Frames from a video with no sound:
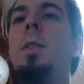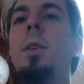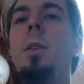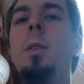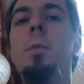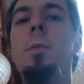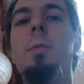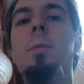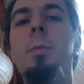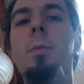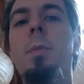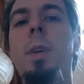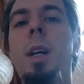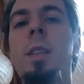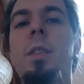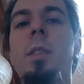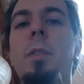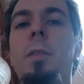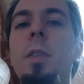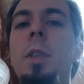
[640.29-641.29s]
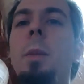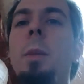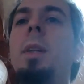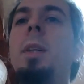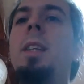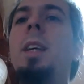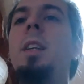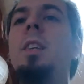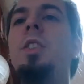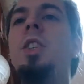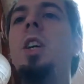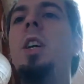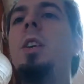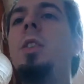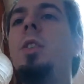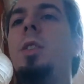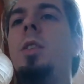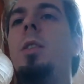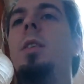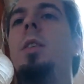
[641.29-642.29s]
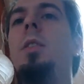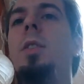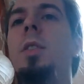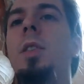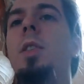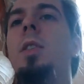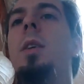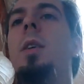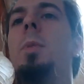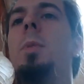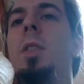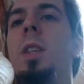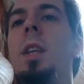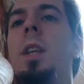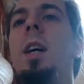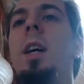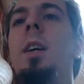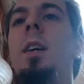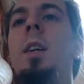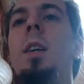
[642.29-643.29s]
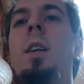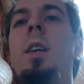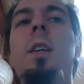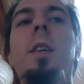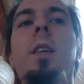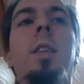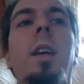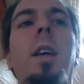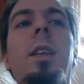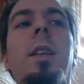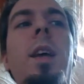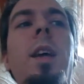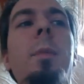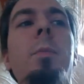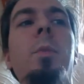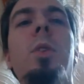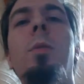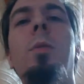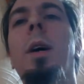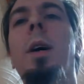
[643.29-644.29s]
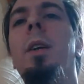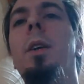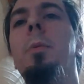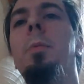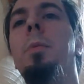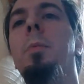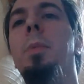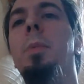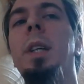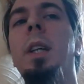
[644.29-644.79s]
So as the fundamentals change, the ecosystem is gonna take time to adopt.